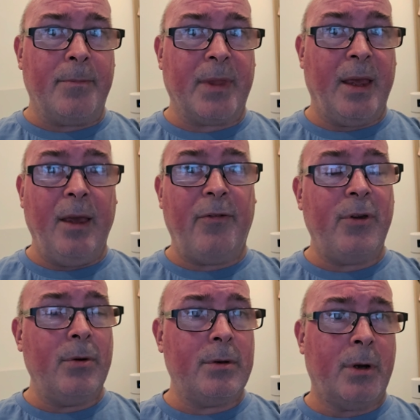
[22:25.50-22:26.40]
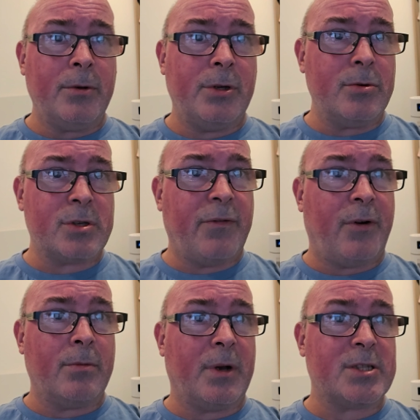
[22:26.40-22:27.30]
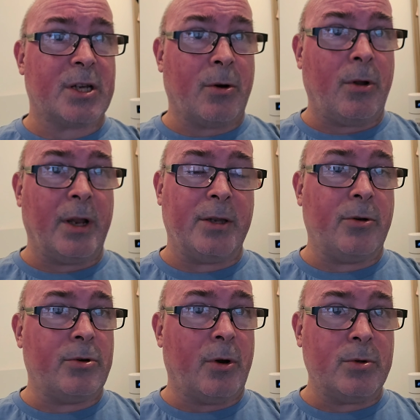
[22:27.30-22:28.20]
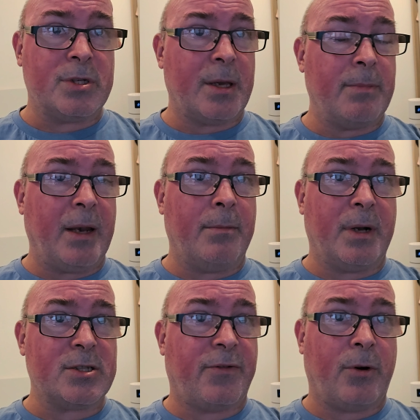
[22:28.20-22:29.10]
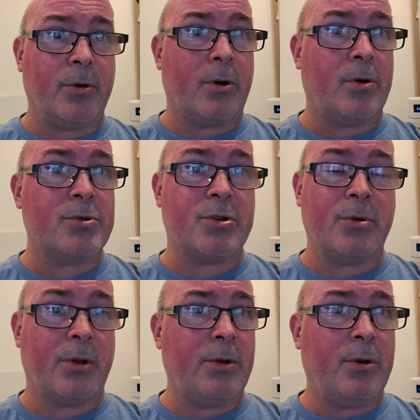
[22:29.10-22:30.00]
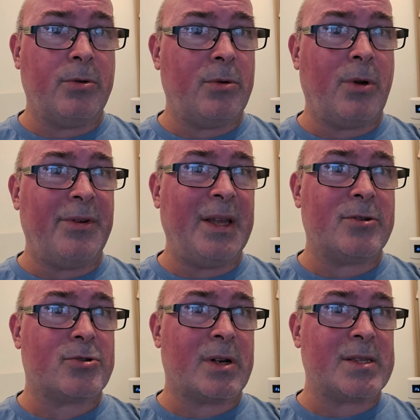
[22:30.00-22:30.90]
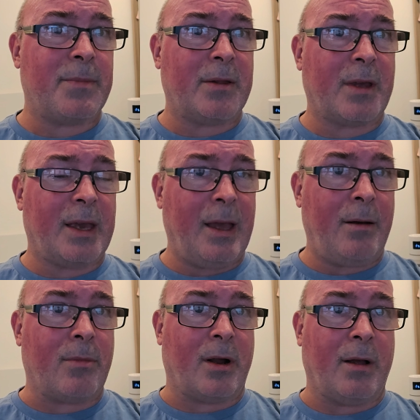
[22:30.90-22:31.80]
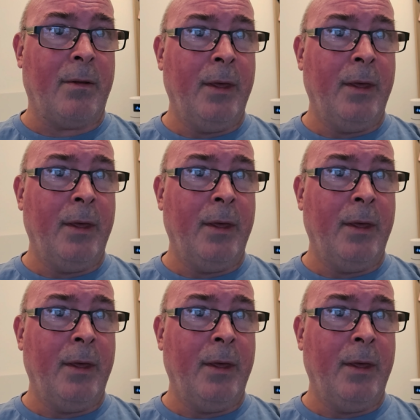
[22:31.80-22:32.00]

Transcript: If you don't use your phone much at all and you don't take much photos, you don't need to stress about the camera.